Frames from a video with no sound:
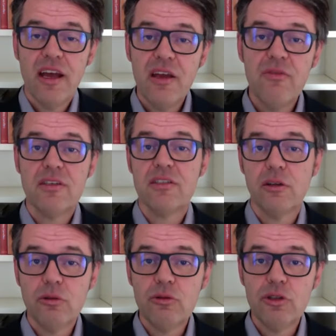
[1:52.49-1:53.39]
if a
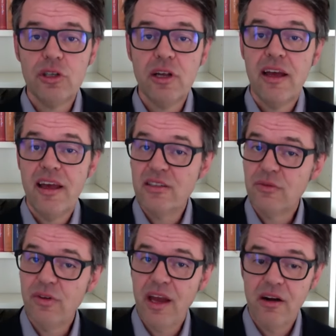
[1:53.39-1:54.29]
solution is
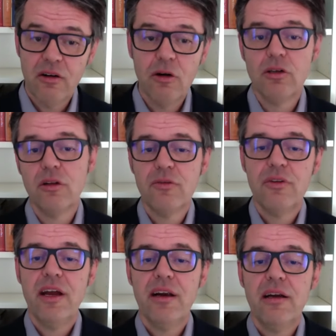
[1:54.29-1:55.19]
fair or not fair.